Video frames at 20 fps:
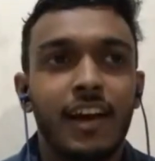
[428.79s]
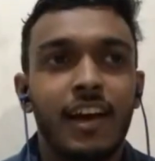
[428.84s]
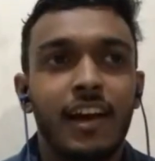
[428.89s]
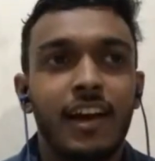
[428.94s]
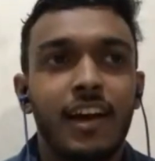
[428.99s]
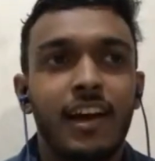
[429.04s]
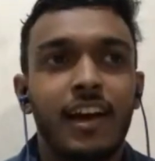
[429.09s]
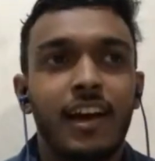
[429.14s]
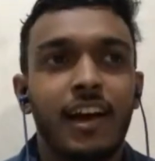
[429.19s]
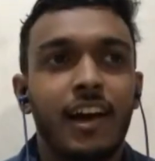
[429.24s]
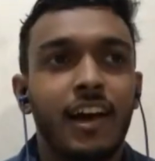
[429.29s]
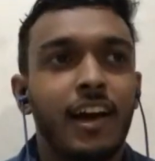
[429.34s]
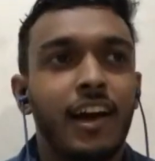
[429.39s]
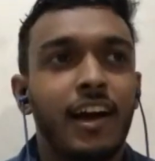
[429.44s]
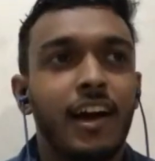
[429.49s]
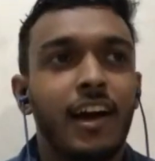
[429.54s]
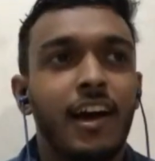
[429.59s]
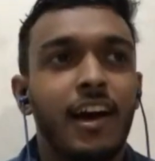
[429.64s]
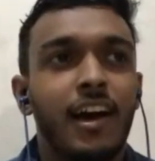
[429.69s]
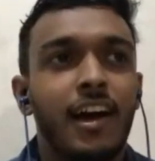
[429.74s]

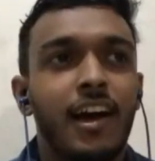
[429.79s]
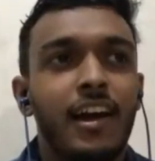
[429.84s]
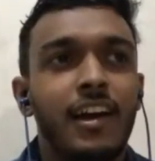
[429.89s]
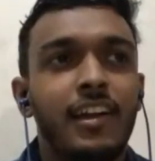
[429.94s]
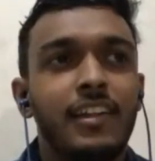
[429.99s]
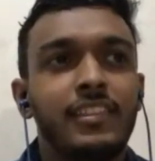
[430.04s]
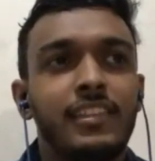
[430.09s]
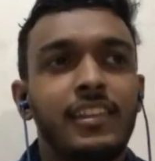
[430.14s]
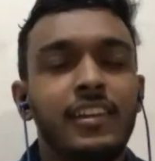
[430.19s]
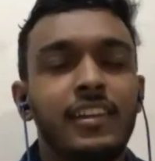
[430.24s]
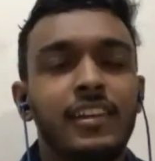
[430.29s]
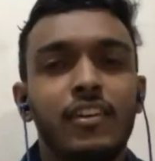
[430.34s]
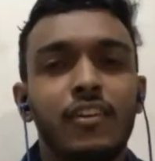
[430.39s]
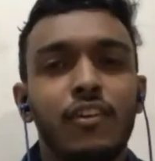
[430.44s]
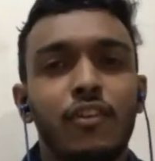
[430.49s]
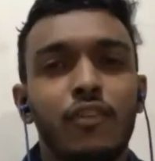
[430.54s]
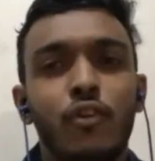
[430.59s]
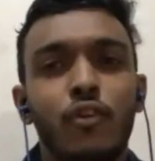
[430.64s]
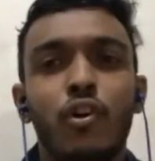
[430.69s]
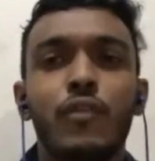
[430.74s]
I think
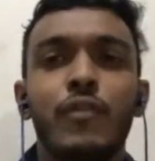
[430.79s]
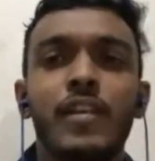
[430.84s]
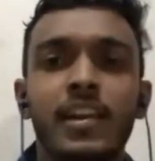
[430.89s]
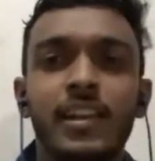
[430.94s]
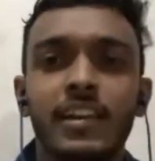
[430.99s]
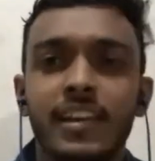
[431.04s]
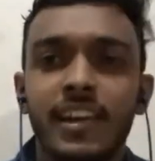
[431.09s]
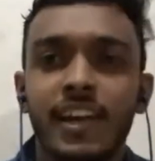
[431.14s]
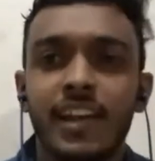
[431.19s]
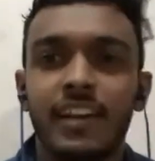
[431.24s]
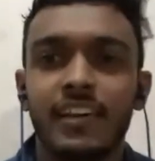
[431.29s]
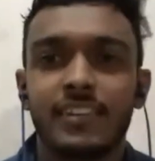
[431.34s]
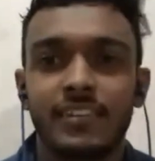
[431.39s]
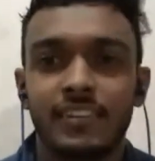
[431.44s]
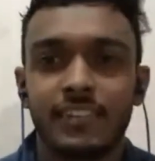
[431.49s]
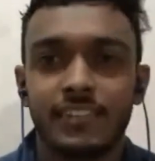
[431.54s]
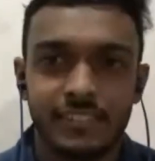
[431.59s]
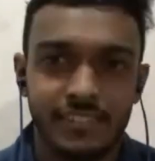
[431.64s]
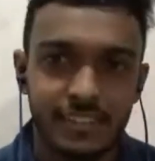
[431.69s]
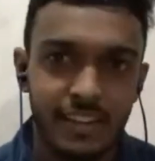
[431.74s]
who will get
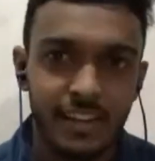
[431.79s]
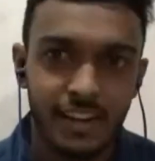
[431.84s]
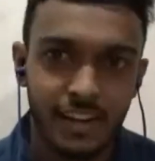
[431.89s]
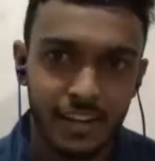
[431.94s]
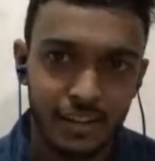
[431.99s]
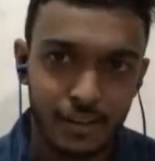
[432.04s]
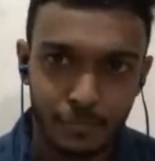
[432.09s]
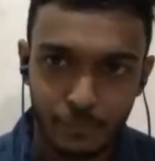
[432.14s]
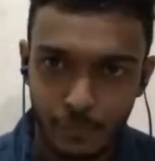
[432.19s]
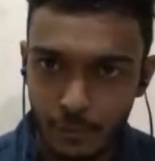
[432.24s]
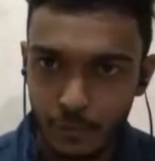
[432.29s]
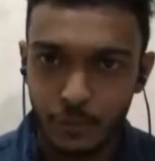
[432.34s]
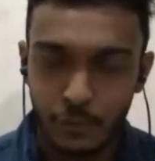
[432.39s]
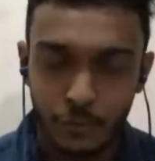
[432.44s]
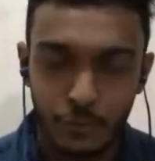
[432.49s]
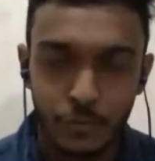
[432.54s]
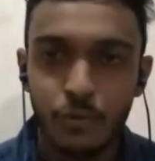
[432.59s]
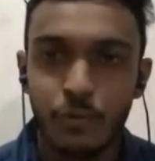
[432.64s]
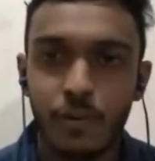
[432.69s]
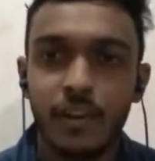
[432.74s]
JR for
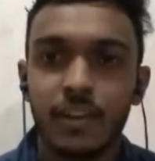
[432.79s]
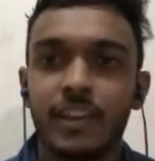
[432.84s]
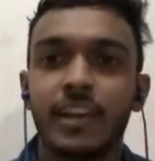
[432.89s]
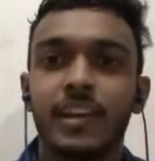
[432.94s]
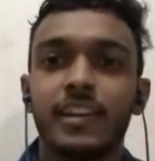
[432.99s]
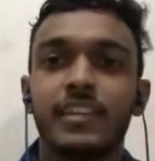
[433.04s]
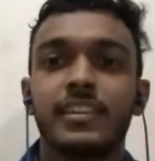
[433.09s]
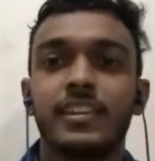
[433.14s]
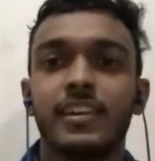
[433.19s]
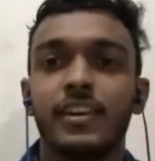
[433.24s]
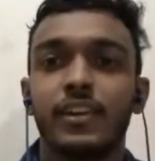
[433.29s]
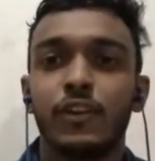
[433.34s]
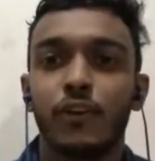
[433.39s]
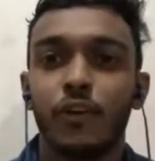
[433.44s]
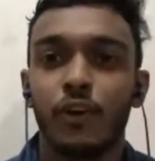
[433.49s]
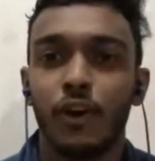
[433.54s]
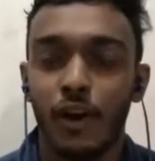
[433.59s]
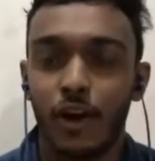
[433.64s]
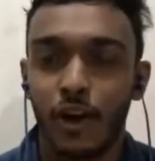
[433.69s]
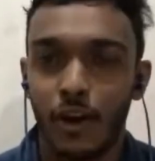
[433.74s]
who will get the
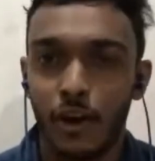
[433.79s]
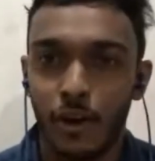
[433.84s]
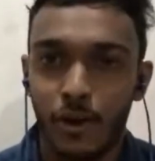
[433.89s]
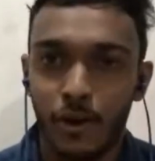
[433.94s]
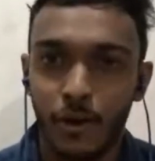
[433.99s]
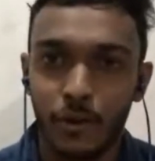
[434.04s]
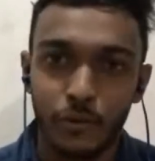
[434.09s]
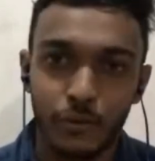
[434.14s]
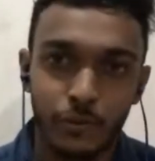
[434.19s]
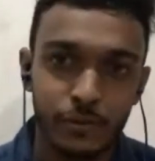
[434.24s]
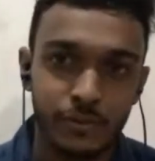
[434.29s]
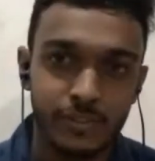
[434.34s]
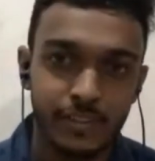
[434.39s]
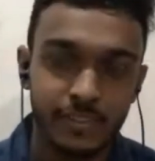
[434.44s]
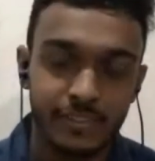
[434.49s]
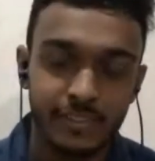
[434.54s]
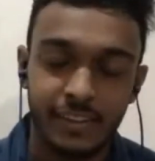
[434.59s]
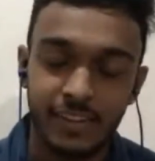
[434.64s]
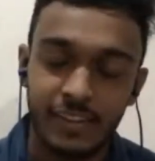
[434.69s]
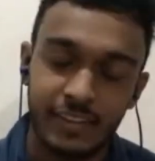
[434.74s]

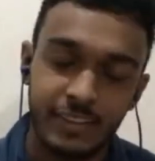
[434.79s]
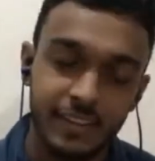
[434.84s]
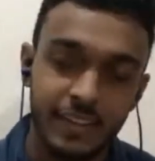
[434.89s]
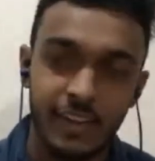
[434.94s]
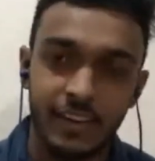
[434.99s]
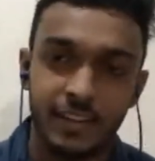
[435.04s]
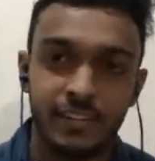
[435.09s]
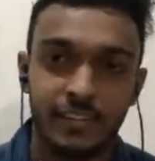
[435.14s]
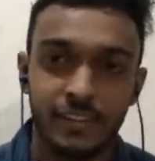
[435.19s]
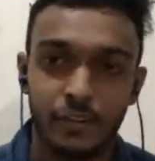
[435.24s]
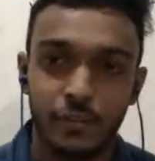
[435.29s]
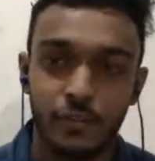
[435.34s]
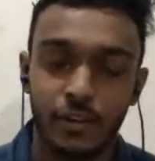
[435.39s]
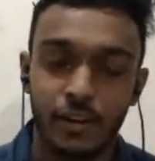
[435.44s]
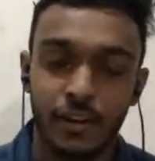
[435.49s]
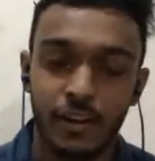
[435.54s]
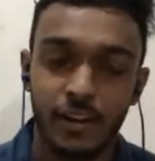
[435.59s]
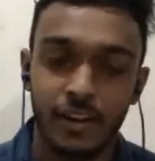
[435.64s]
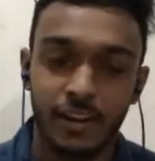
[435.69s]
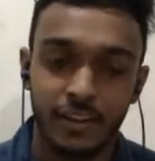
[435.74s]
UGC net,
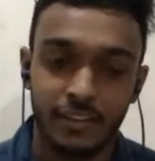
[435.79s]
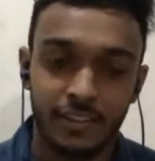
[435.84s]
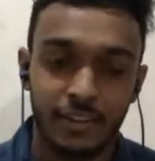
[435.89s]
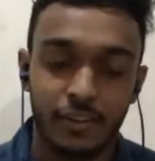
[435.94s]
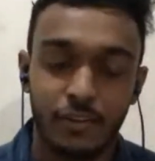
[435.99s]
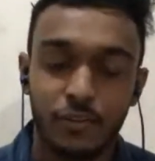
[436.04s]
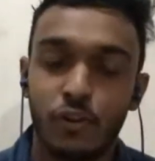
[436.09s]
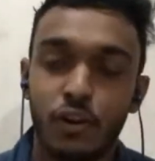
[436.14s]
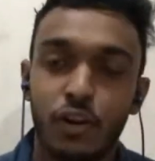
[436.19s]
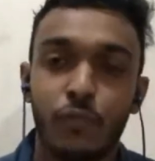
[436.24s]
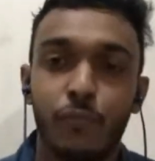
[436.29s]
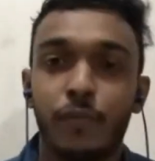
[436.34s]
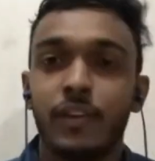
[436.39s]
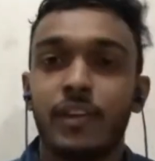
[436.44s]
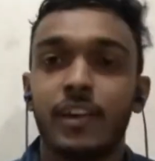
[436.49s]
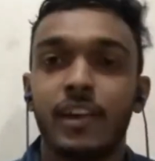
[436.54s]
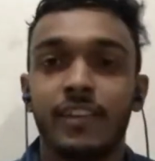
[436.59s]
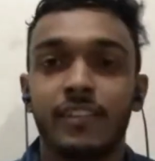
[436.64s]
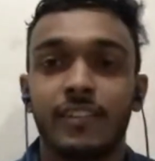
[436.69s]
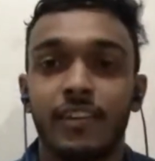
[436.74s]
the
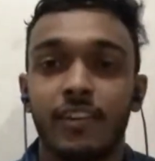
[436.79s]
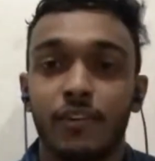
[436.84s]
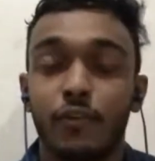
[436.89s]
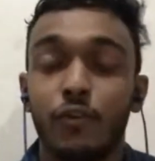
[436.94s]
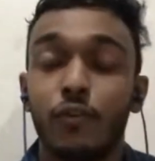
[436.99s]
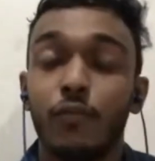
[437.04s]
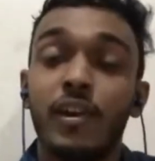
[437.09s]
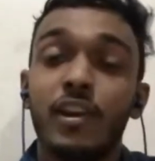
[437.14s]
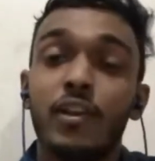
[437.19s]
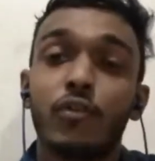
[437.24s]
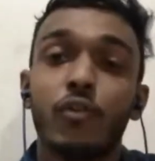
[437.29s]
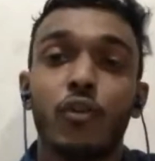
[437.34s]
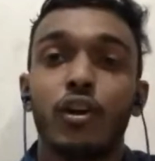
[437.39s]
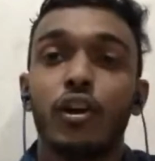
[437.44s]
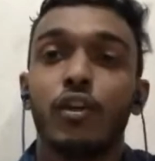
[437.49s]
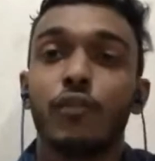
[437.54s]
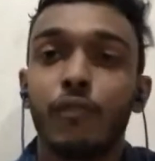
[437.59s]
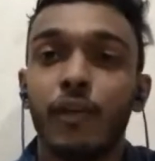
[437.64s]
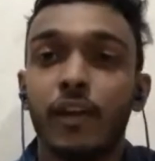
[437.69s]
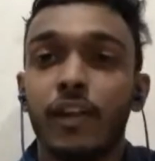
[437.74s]
qualification, who will
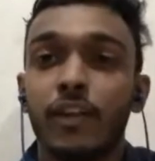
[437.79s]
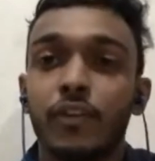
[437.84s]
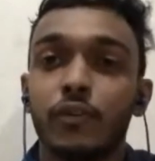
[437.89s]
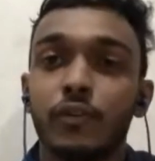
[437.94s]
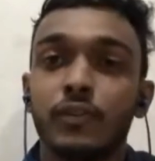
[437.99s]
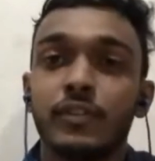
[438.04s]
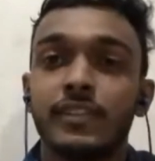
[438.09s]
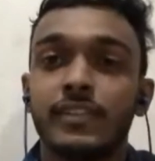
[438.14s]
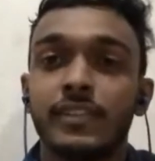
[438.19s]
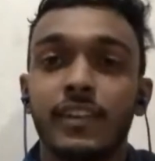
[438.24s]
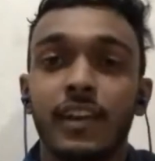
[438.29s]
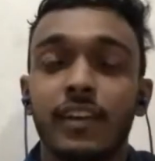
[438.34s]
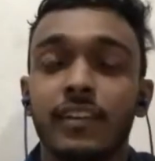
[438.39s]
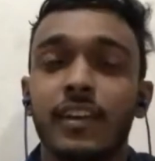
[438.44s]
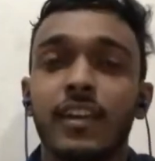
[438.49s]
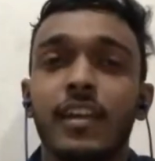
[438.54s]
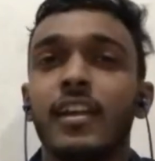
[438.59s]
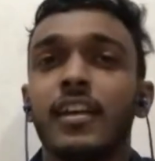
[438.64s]
qualify UGC net.